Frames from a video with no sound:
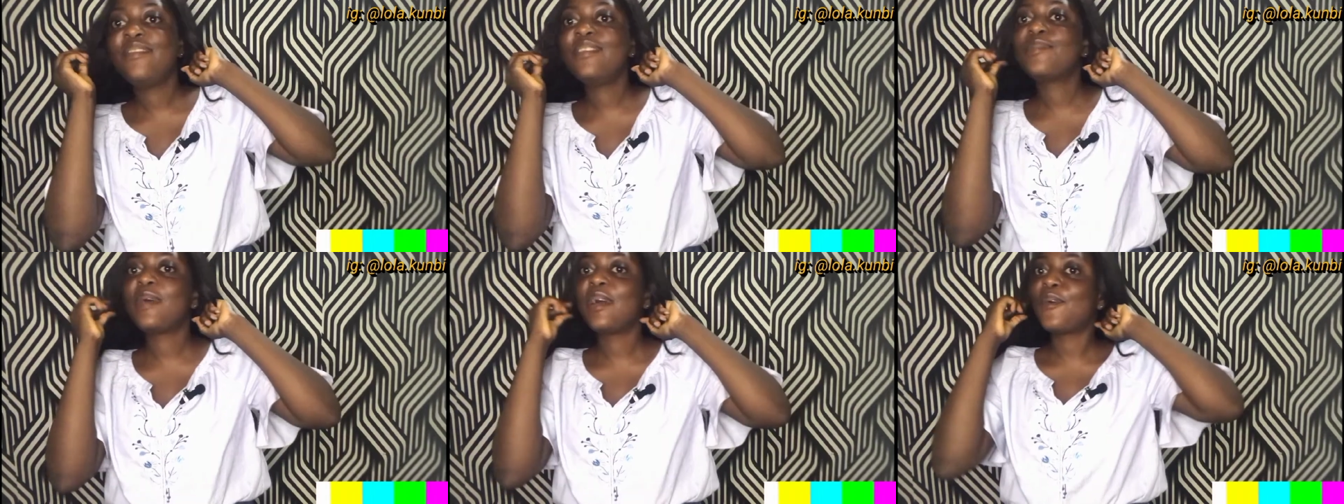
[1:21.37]

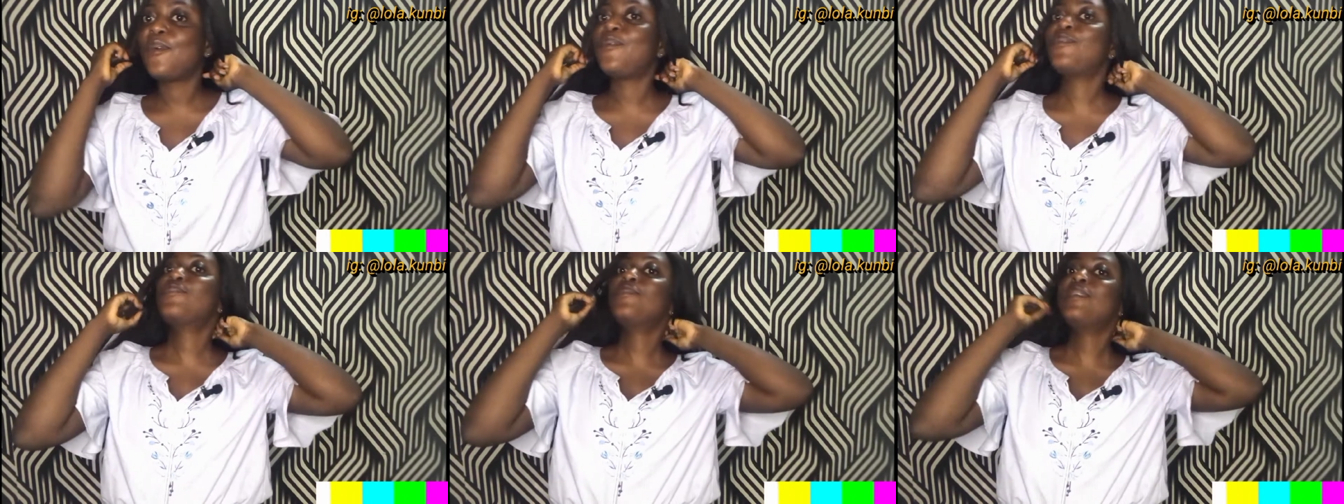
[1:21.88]
If this man
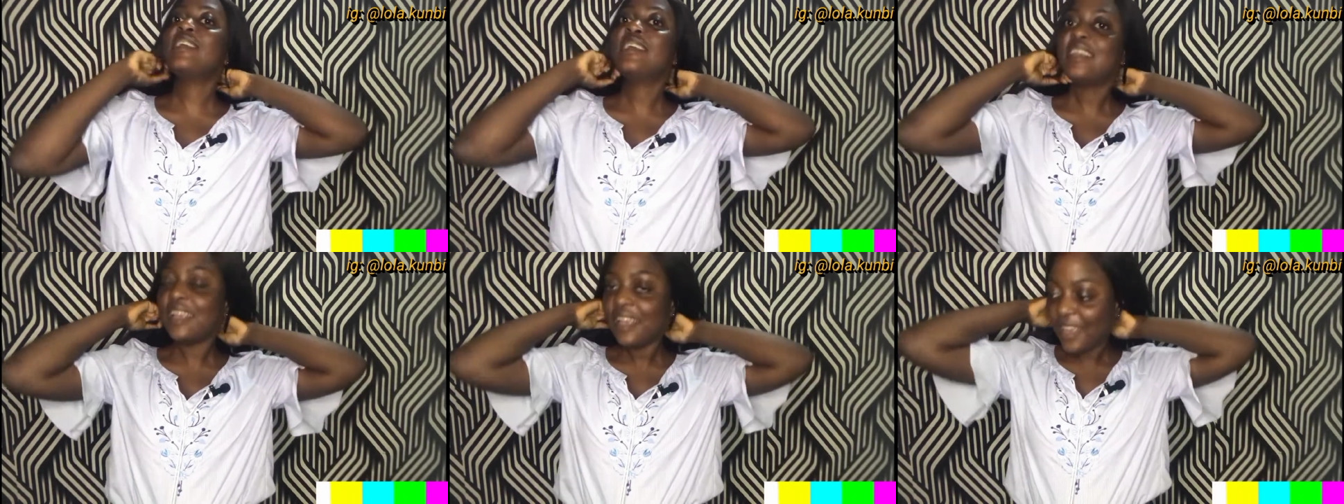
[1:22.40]
calls me,
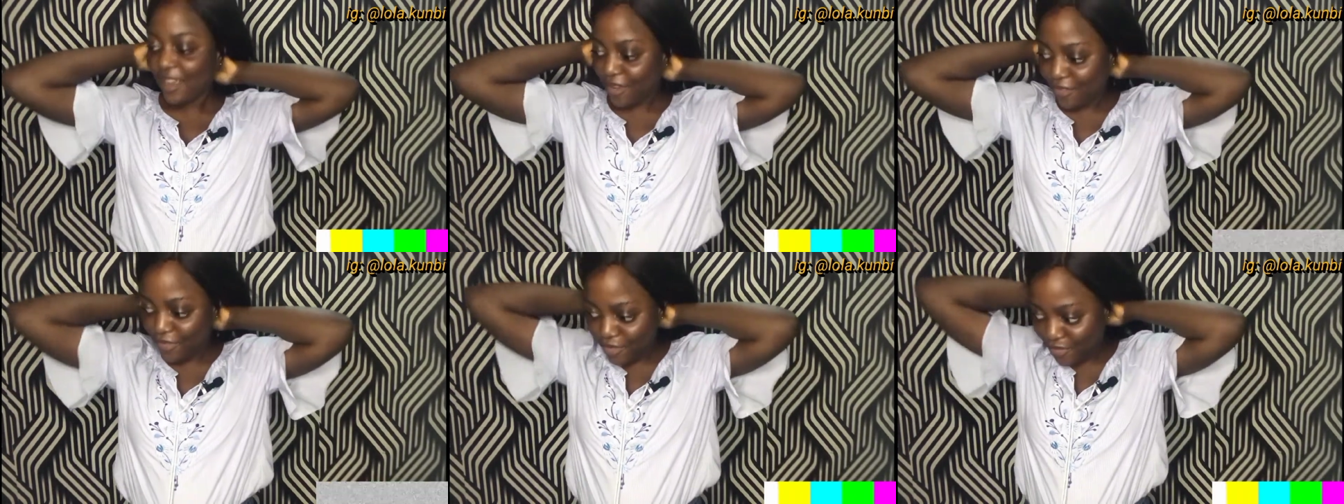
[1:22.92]

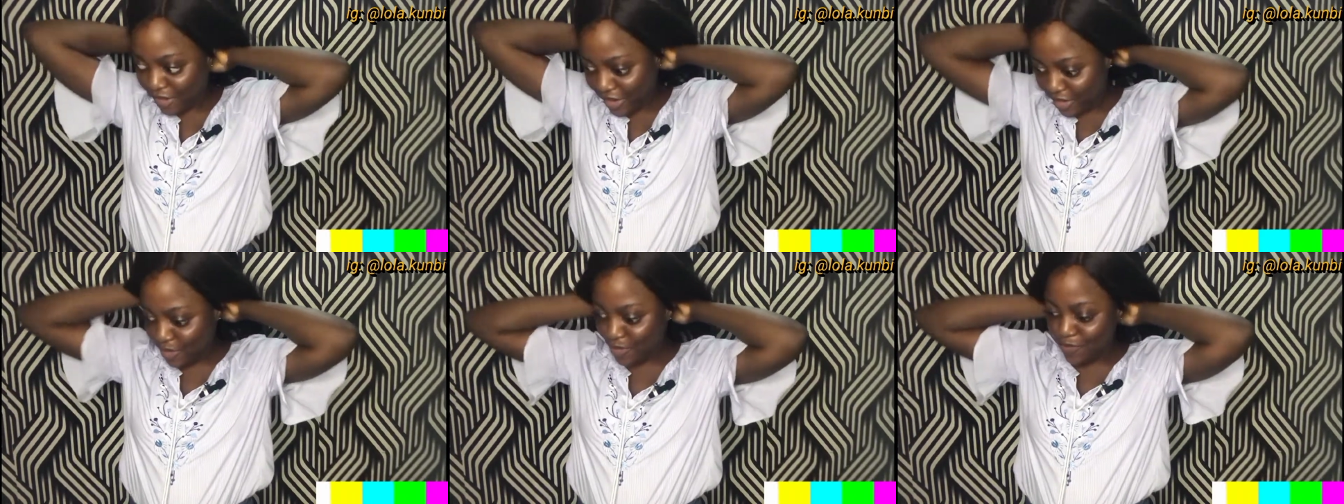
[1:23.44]
I feel
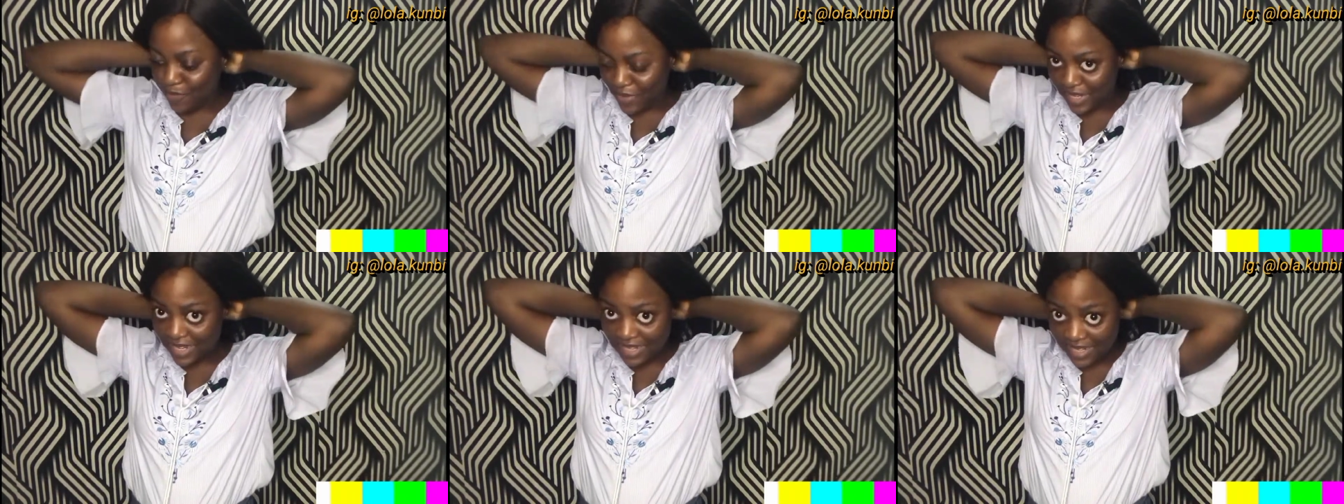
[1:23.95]
very
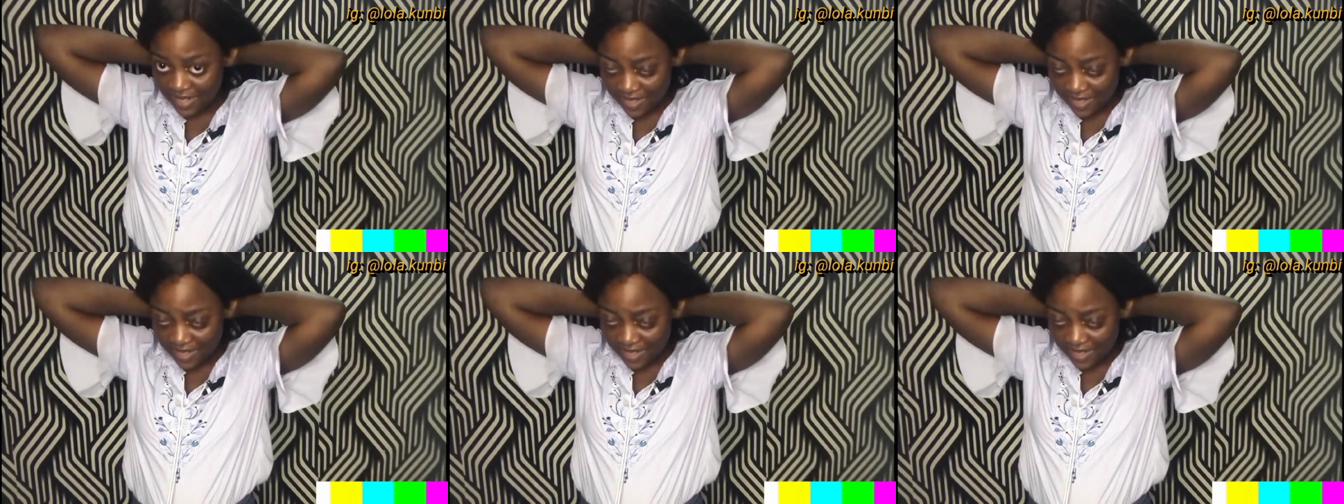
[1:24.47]
stupid.